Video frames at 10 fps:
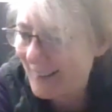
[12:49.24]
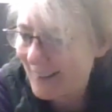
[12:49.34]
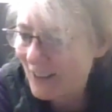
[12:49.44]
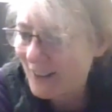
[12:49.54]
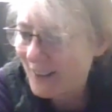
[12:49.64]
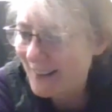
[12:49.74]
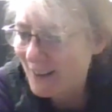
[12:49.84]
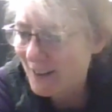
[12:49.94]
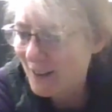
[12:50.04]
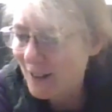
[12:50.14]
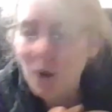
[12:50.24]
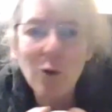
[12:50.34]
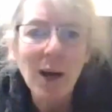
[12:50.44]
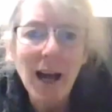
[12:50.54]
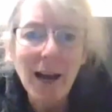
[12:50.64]
Just as
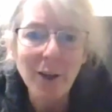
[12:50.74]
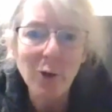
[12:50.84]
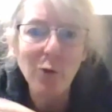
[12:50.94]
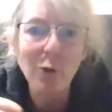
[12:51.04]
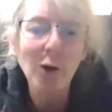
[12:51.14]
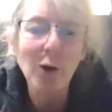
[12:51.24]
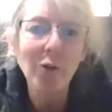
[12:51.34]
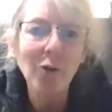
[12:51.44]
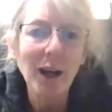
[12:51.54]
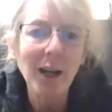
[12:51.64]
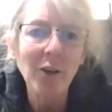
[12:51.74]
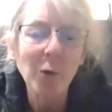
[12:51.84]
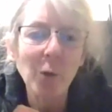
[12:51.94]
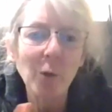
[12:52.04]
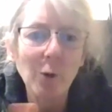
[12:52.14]
having four strands
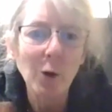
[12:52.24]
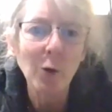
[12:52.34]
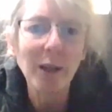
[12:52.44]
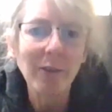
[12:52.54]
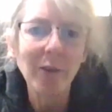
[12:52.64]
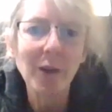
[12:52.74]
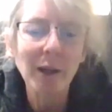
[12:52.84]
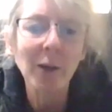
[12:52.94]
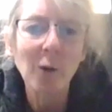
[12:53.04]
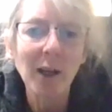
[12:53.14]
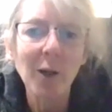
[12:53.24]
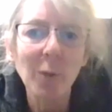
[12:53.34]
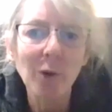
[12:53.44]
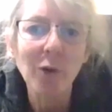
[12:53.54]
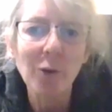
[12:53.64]
to a rope gives it
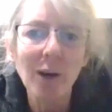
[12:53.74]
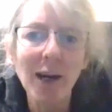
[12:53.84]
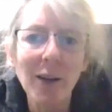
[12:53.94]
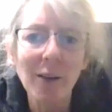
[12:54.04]
incredible strength,